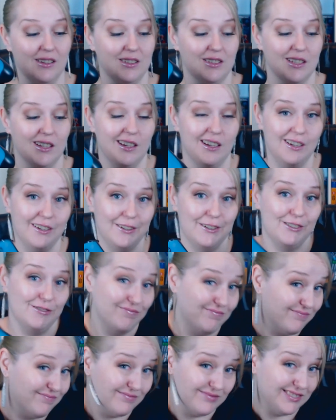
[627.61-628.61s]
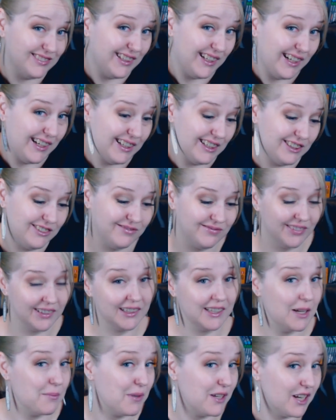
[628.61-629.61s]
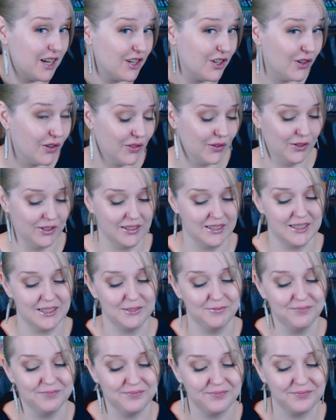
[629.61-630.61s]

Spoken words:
So yeah, let me know your thoughts.